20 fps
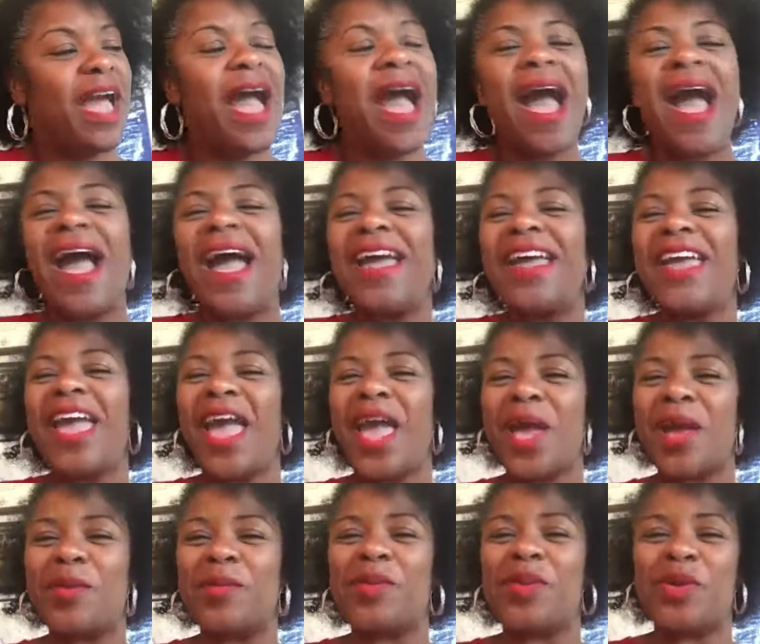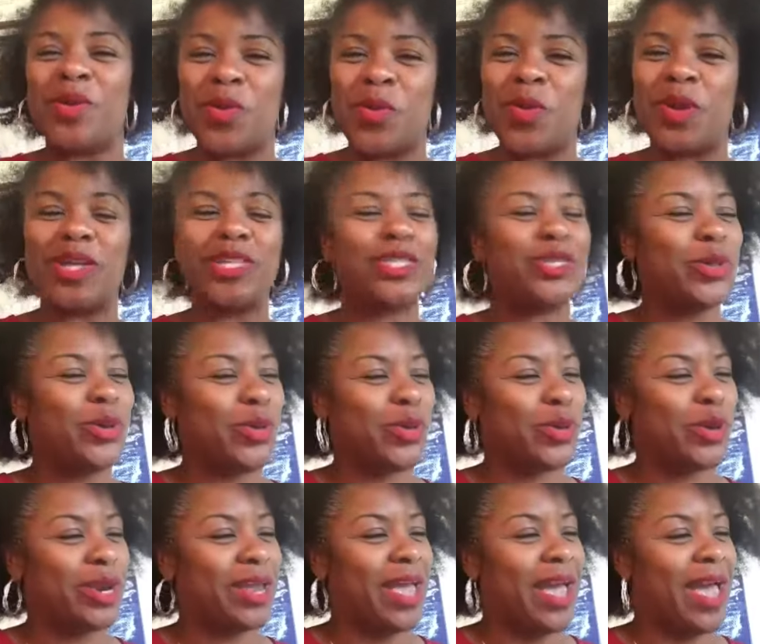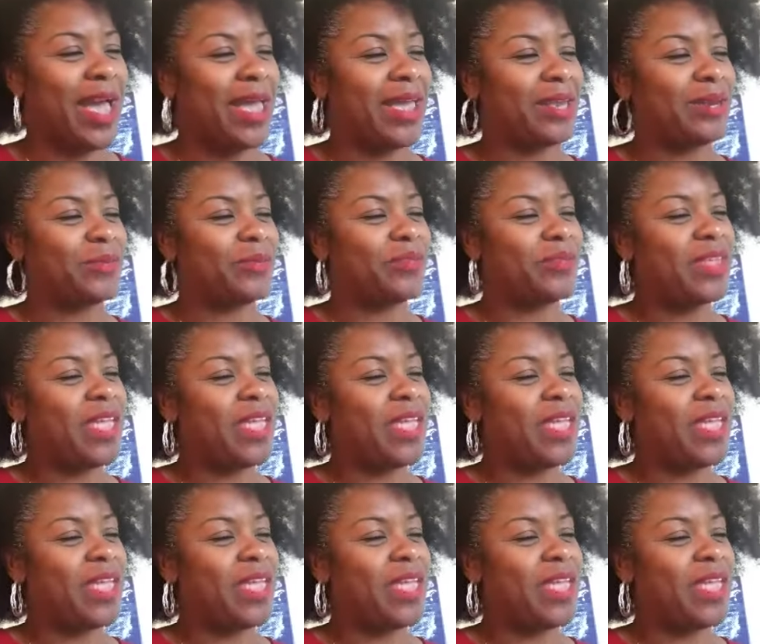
I am your tour guide.